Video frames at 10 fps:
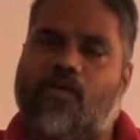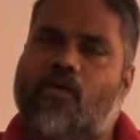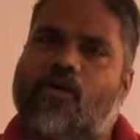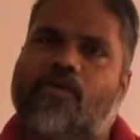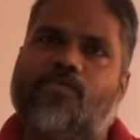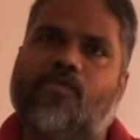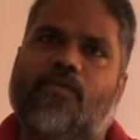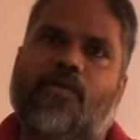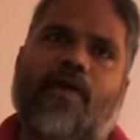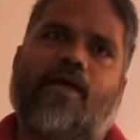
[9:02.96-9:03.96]
or
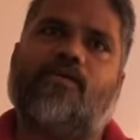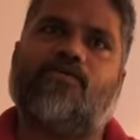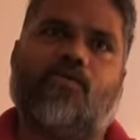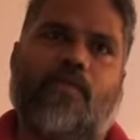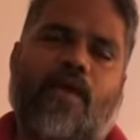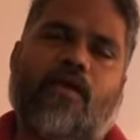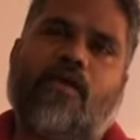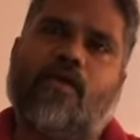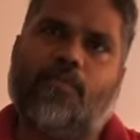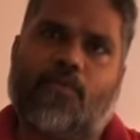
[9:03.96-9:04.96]
consumer by consuming
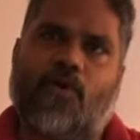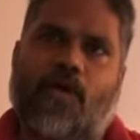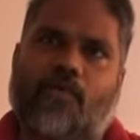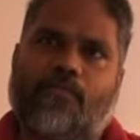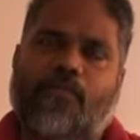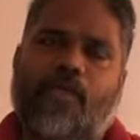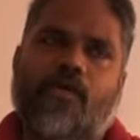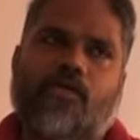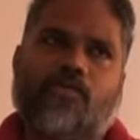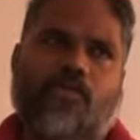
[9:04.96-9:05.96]
product.
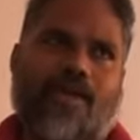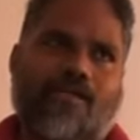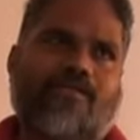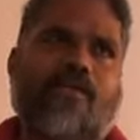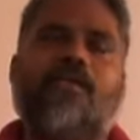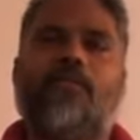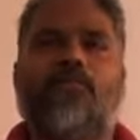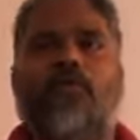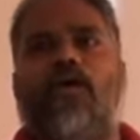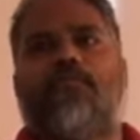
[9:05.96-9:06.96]
So there are certain
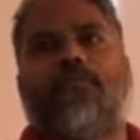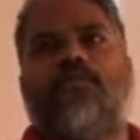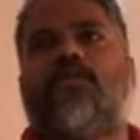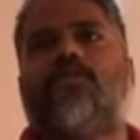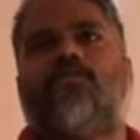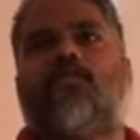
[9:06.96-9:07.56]
products possess